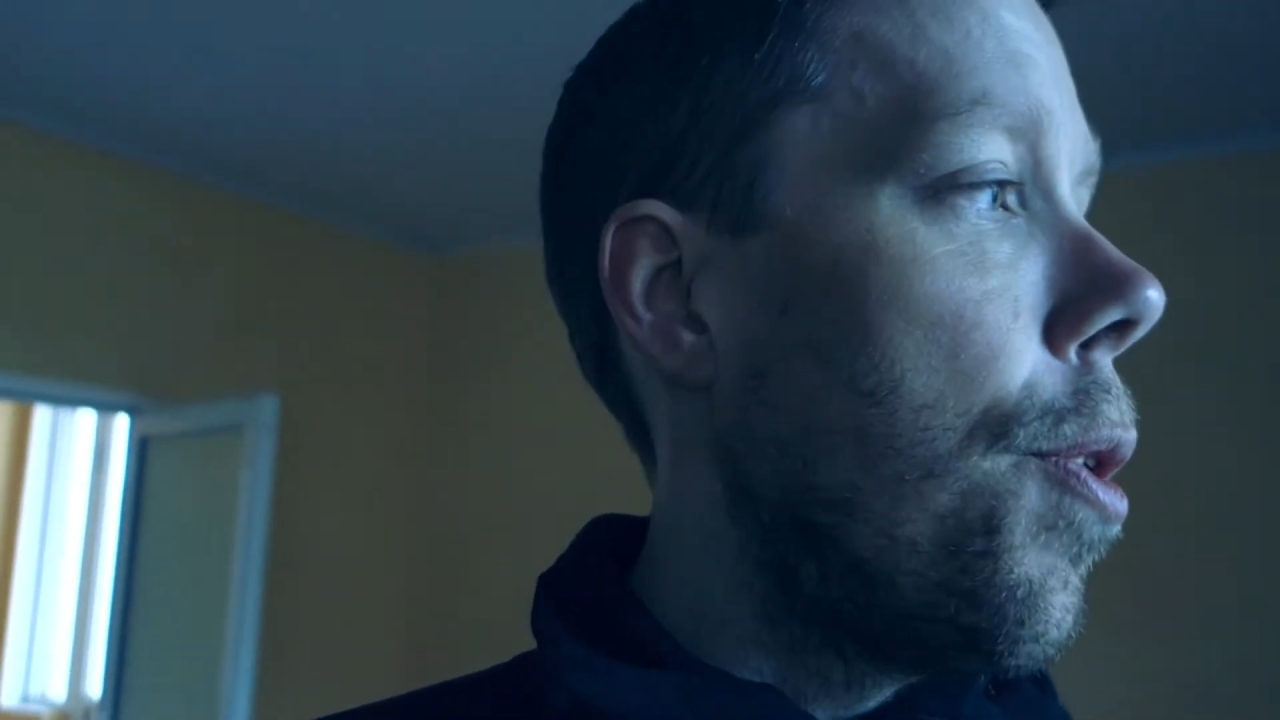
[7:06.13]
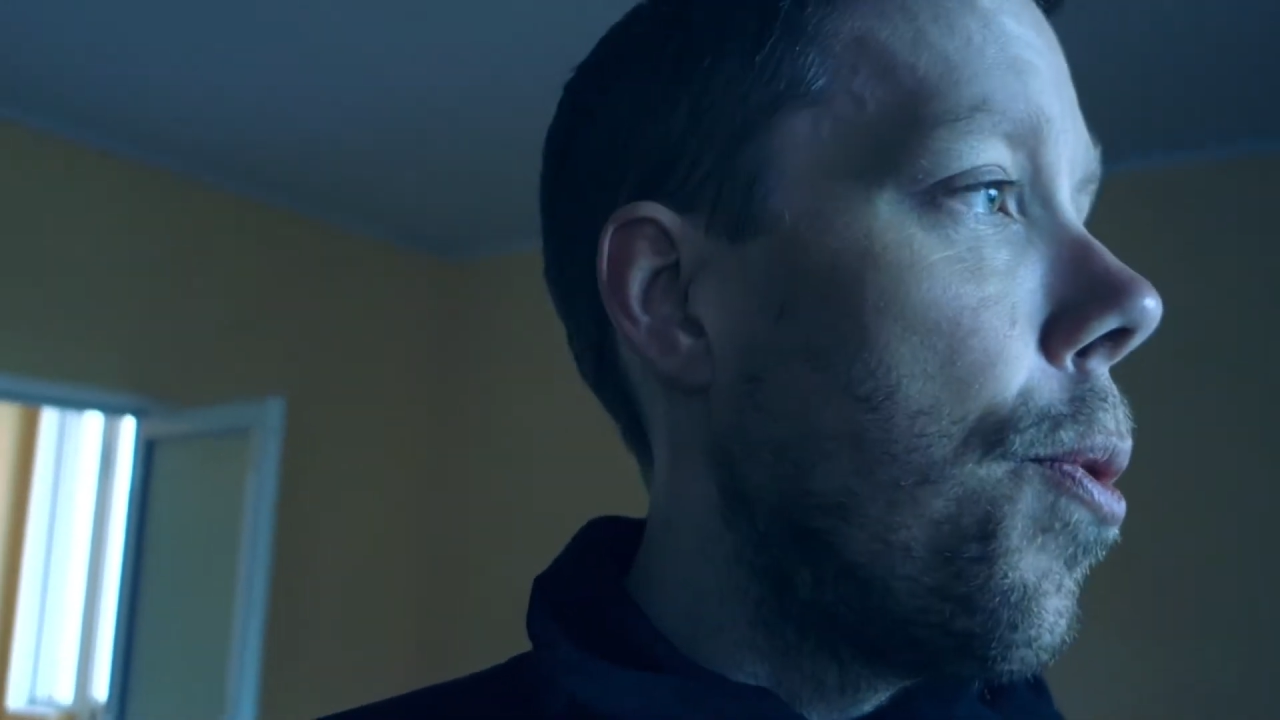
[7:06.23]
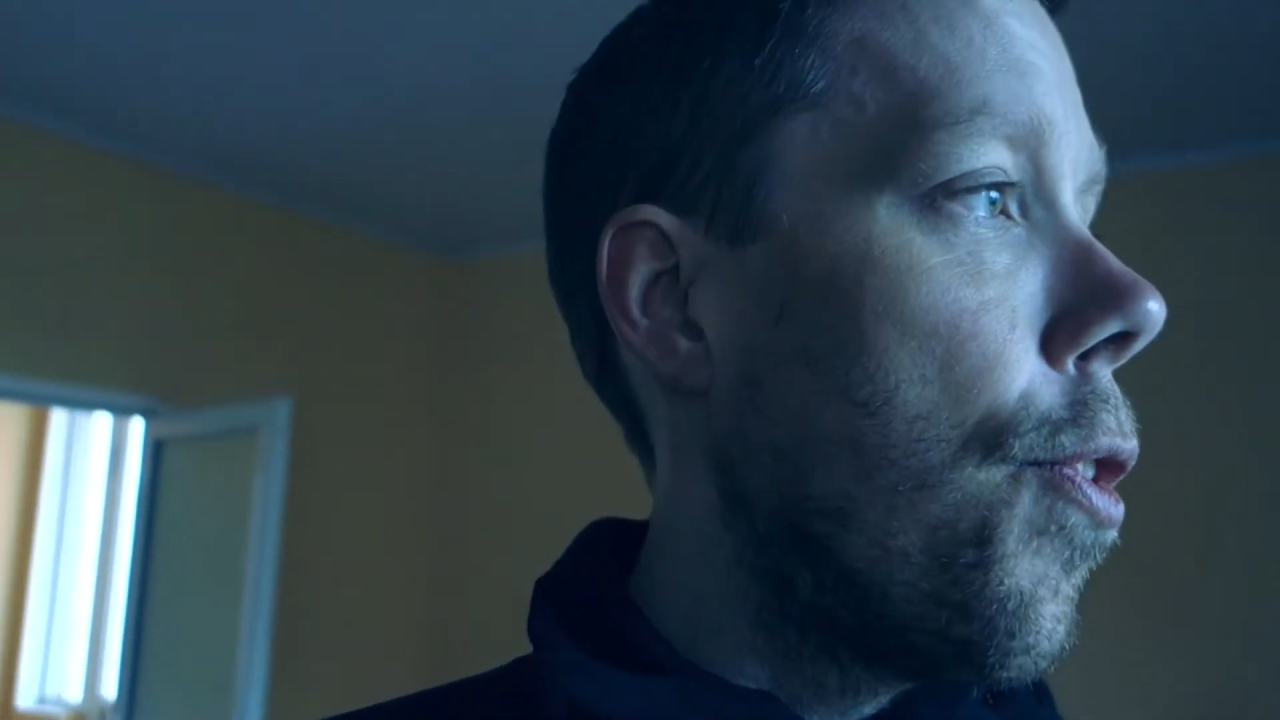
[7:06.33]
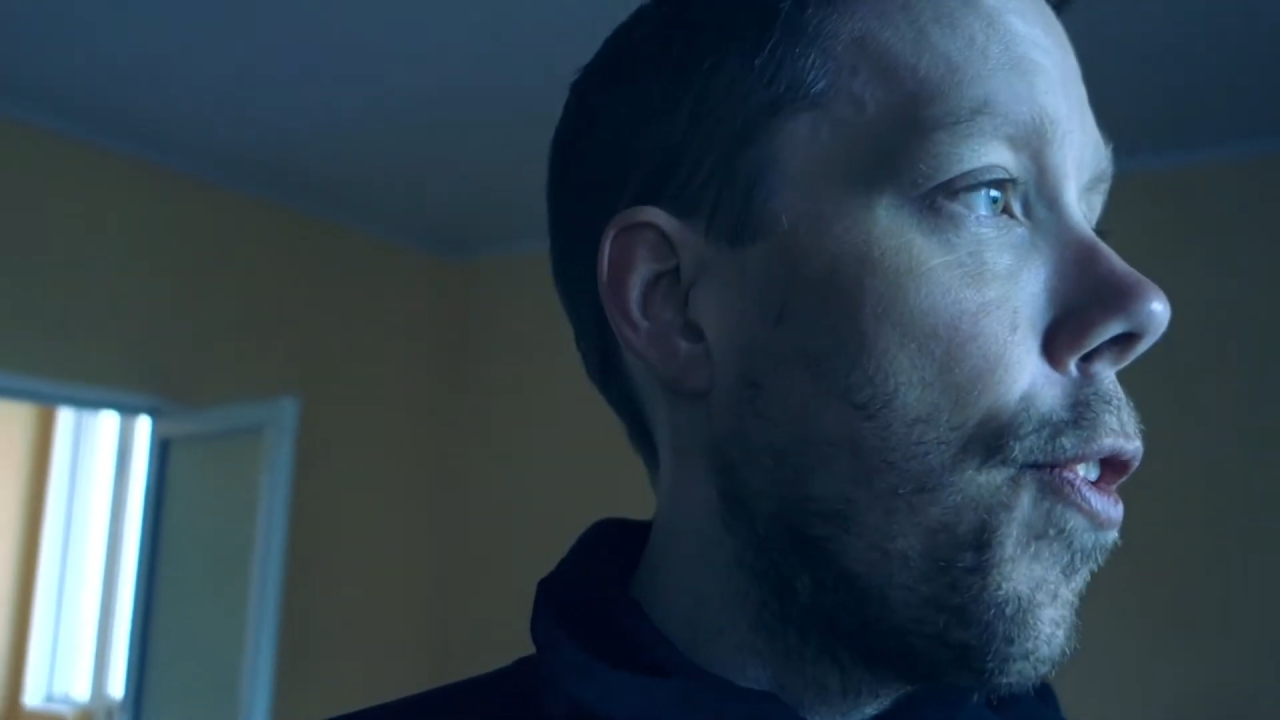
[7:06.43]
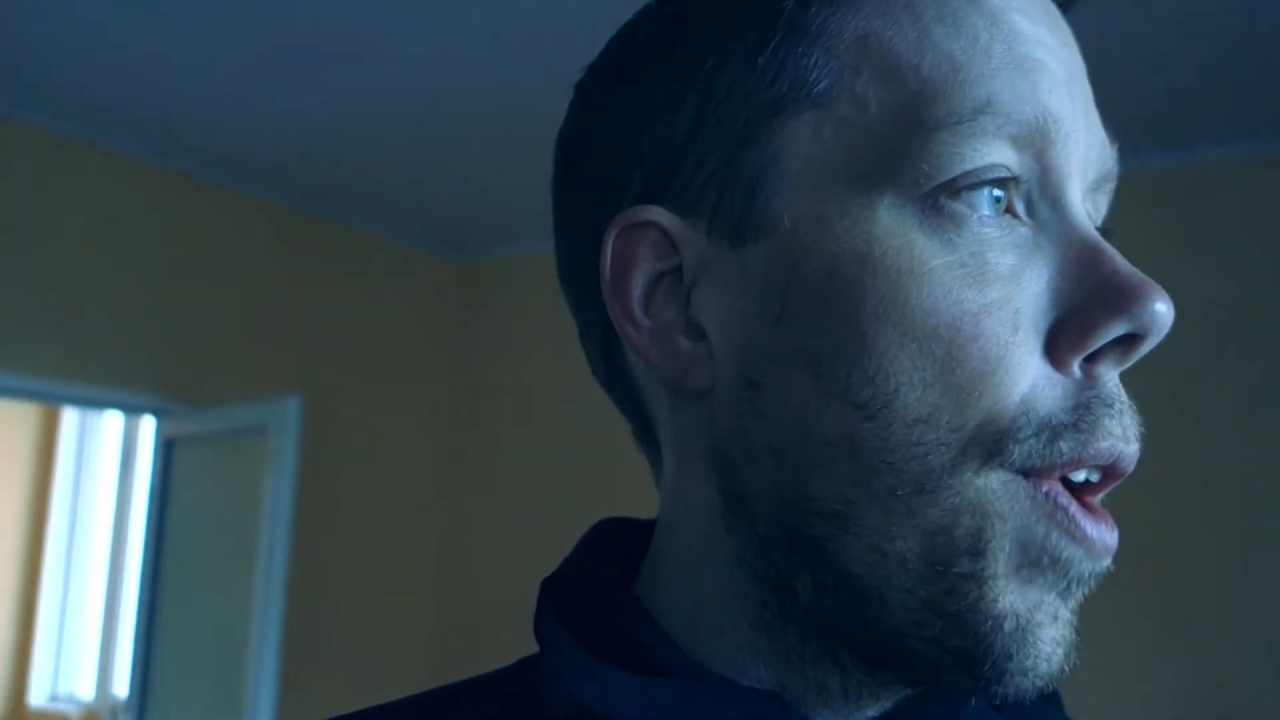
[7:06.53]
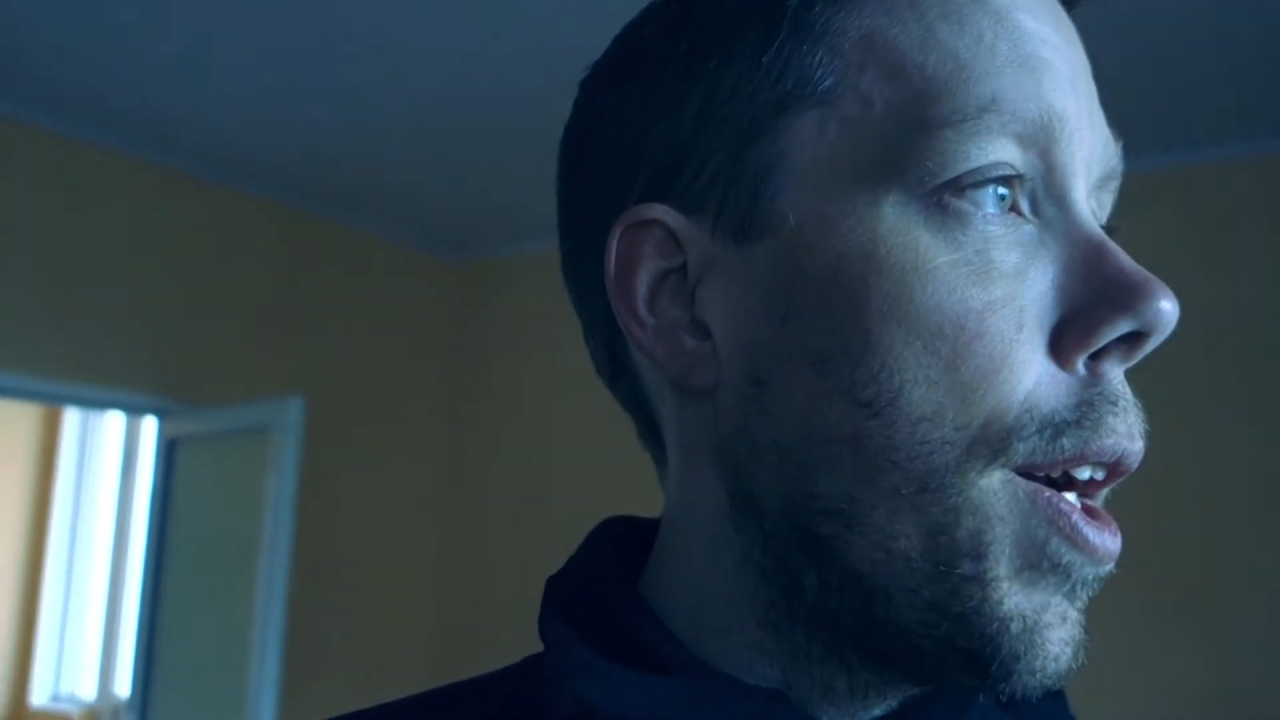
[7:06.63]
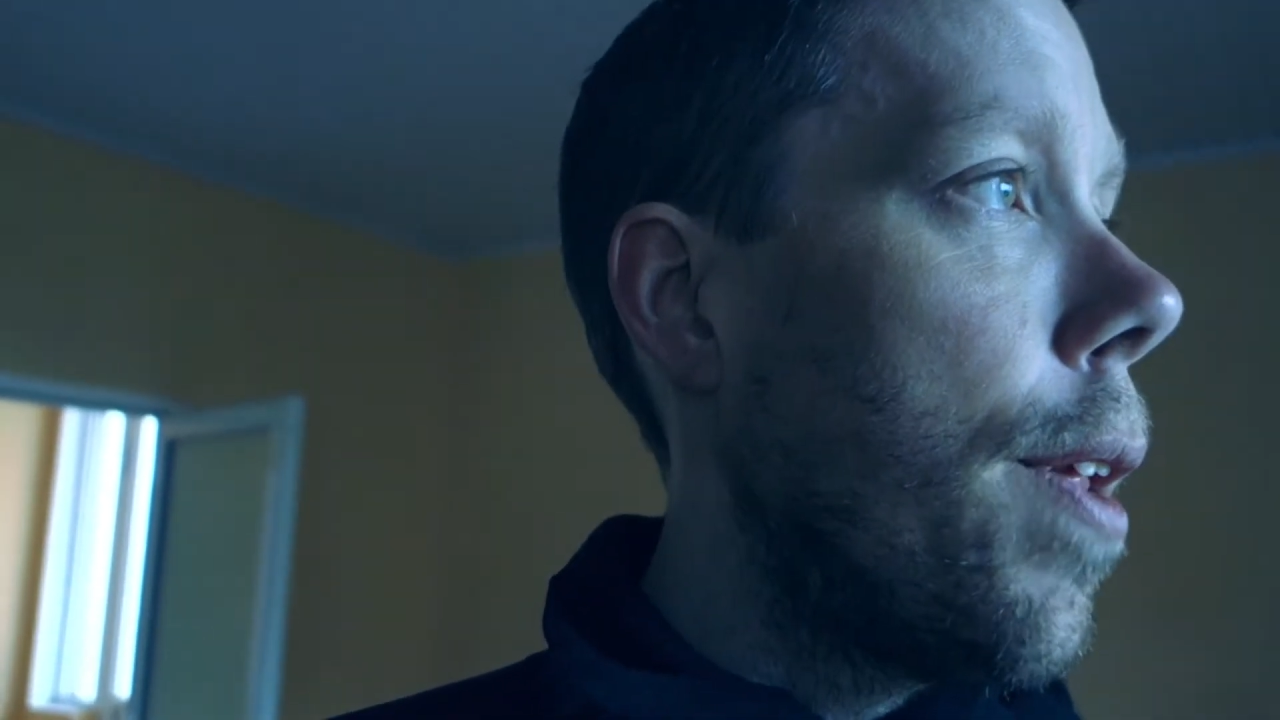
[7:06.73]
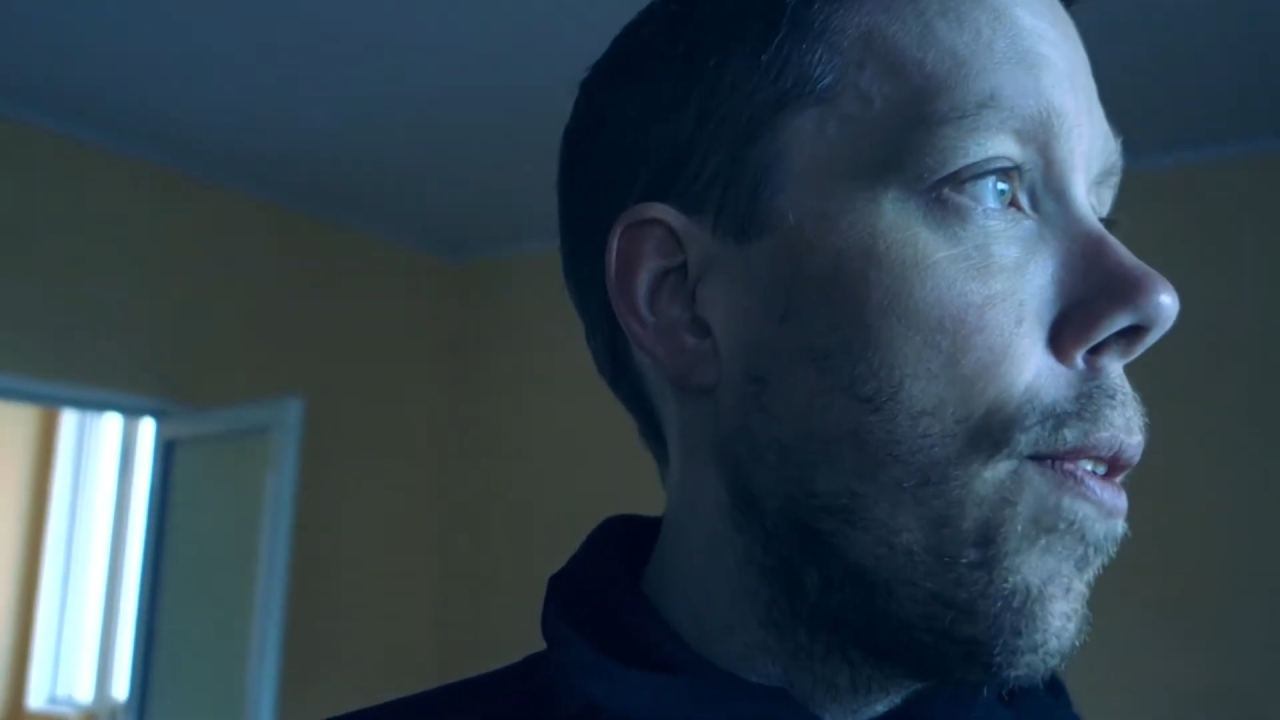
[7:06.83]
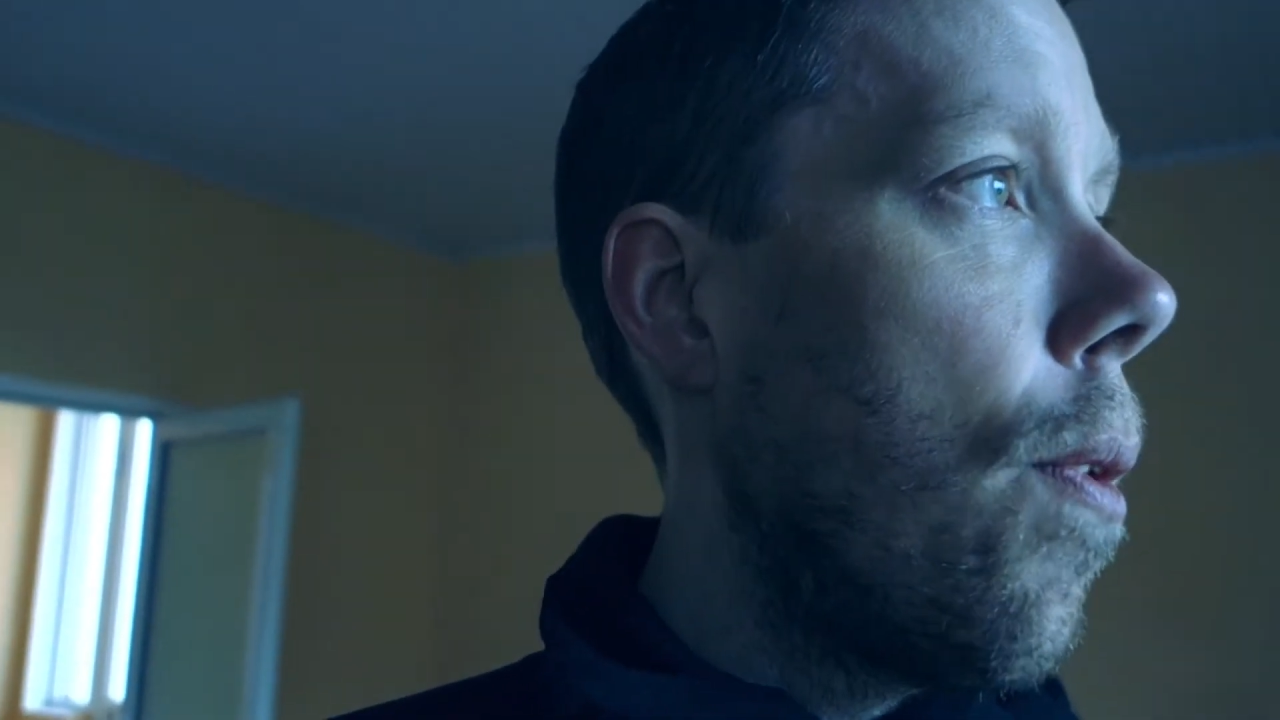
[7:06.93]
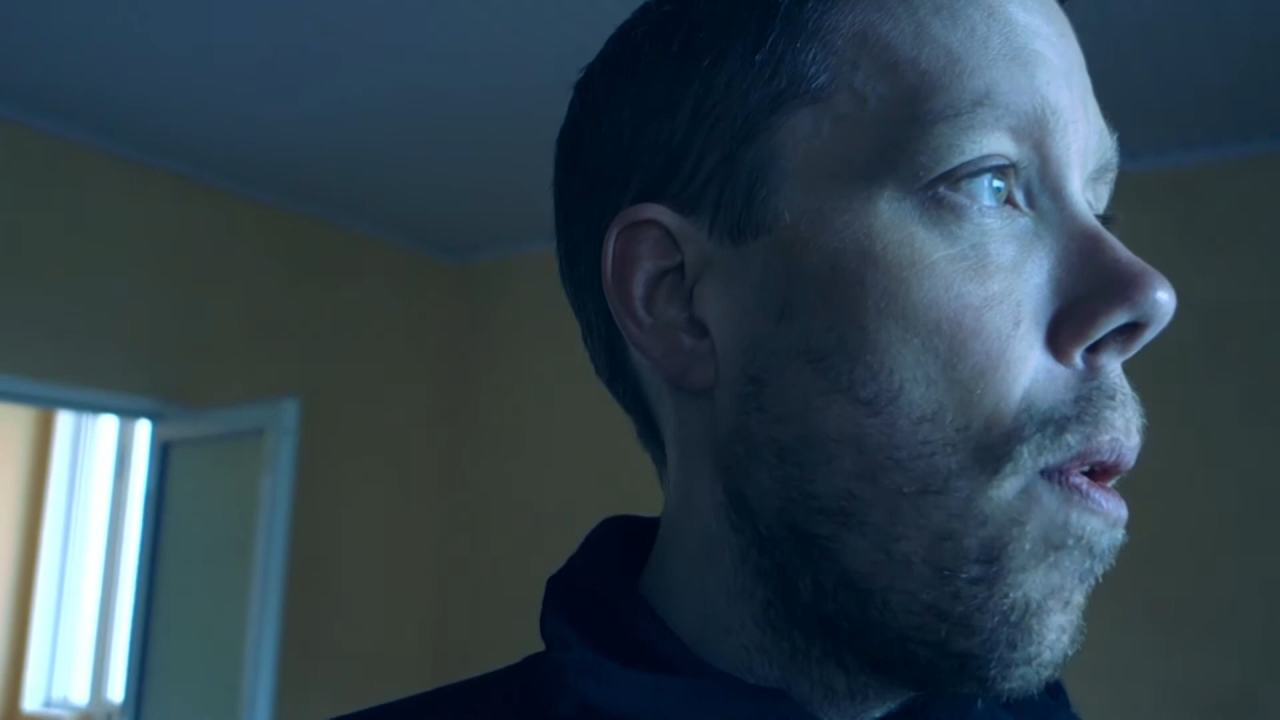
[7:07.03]
euros a
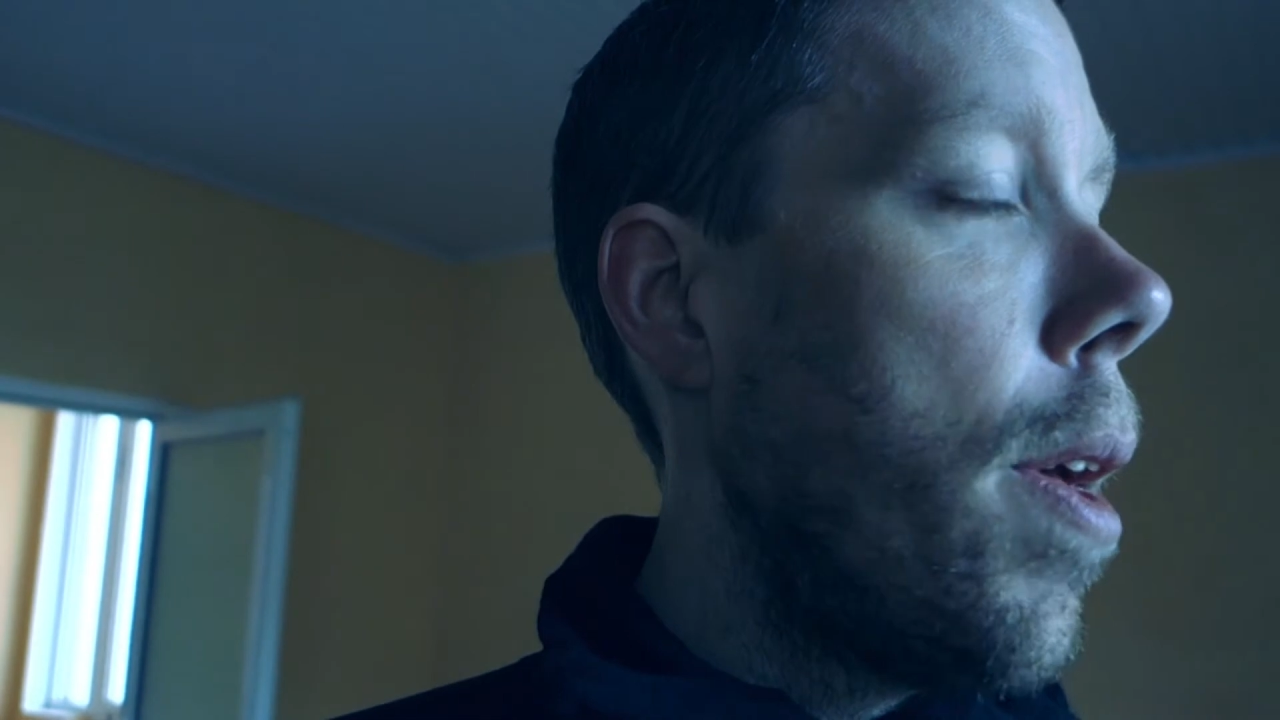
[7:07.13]
night.